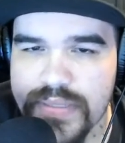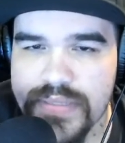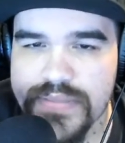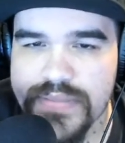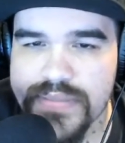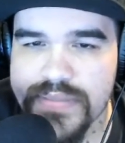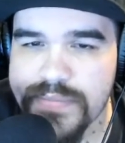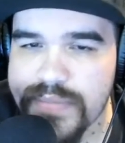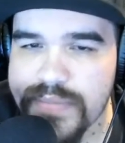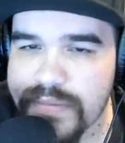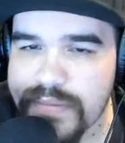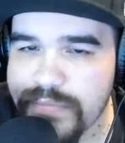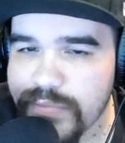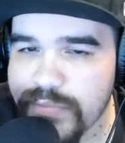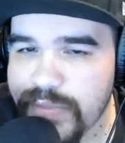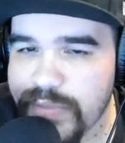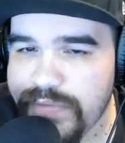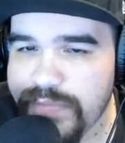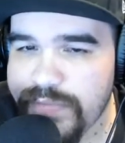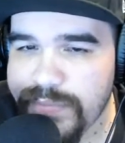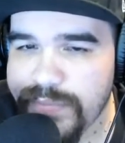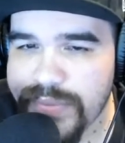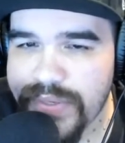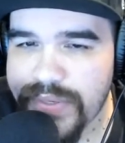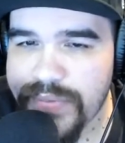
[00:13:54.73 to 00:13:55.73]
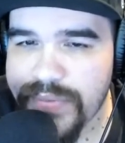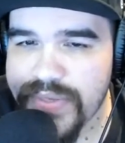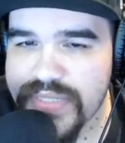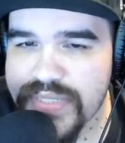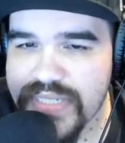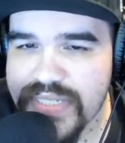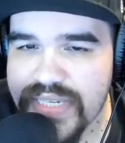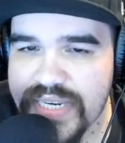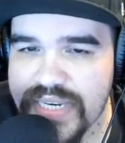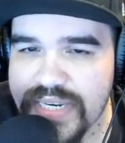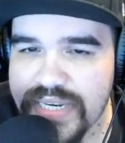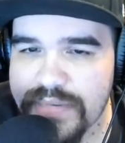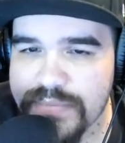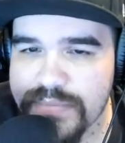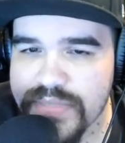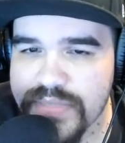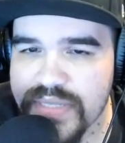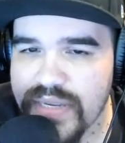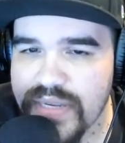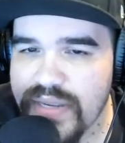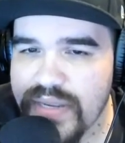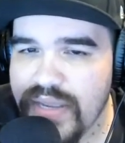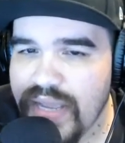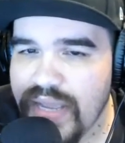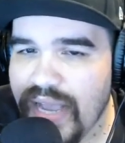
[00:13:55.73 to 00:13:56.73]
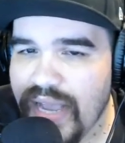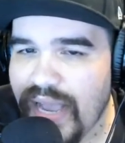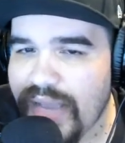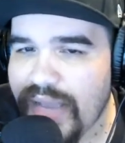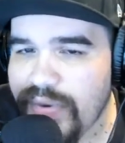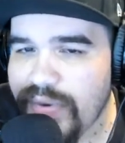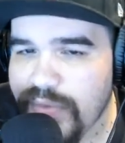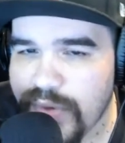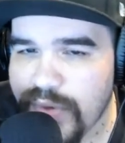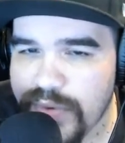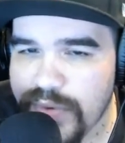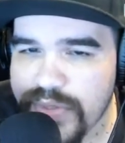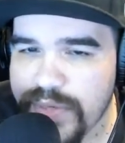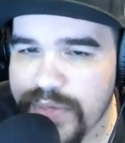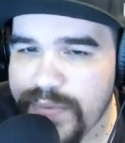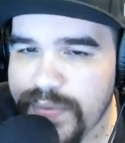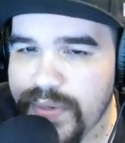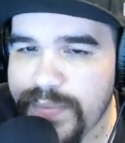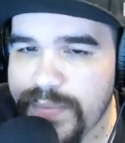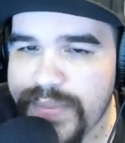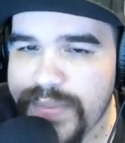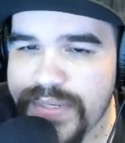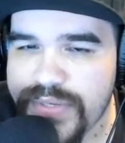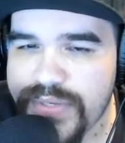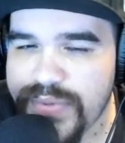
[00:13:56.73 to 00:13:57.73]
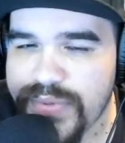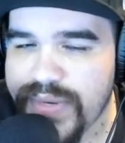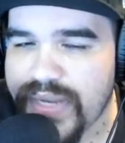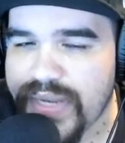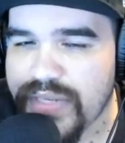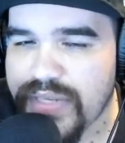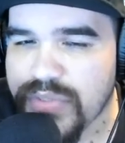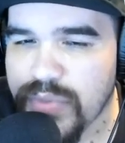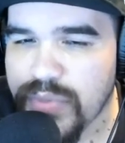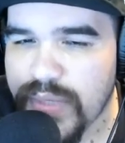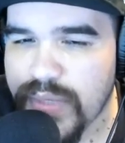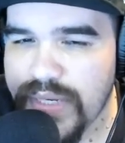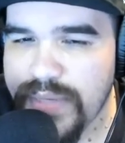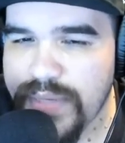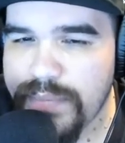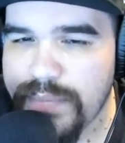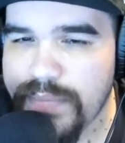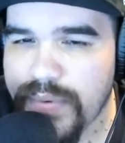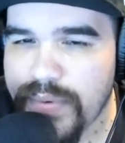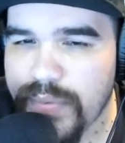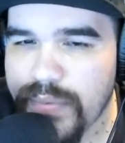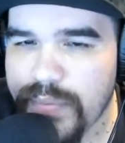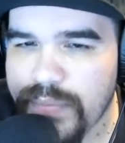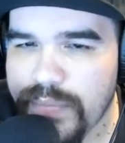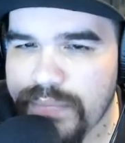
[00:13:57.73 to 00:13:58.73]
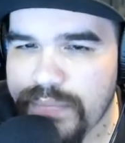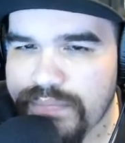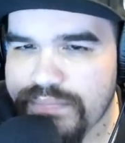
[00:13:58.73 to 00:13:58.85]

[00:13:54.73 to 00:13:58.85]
Sometimes we even play wrestling games. I don't own WWE 2K20, but